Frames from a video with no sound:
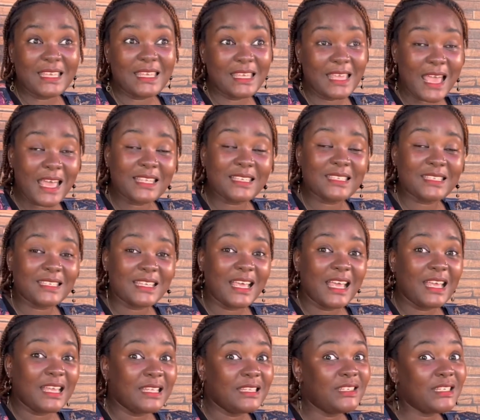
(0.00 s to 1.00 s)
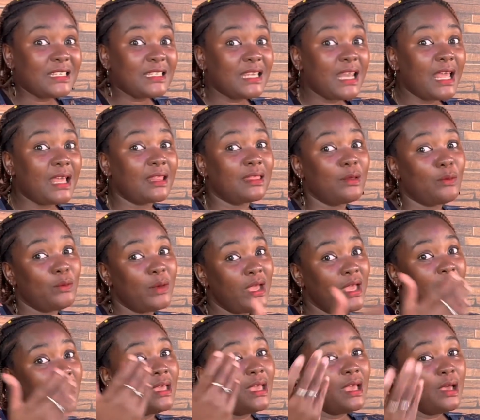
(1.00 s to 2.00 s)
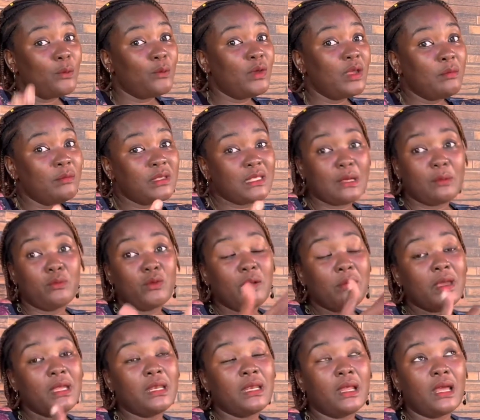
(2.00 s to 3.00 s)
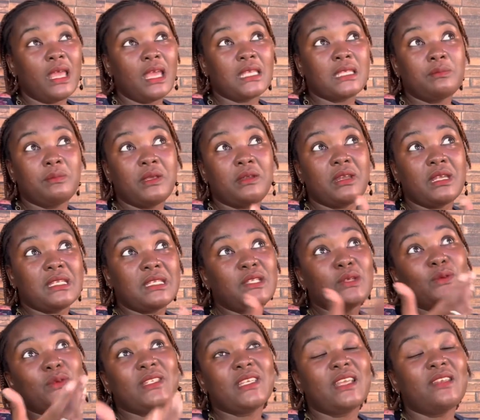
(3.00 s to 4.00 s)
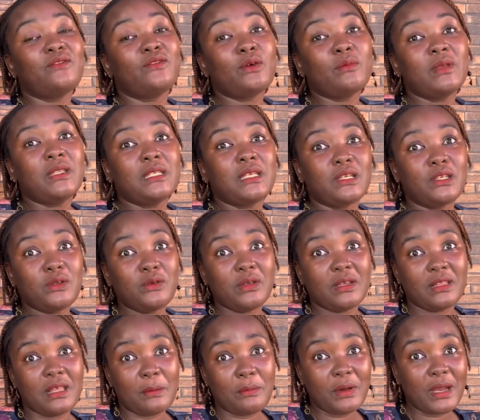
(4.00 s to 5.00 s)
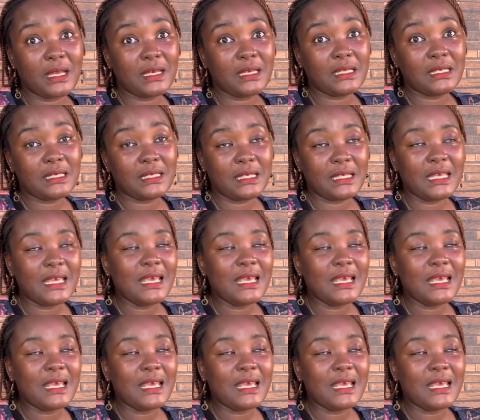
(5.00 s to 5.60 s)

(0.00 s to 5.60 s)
Yes, just like the way some women experience nausea and vomiting during their pregnancy,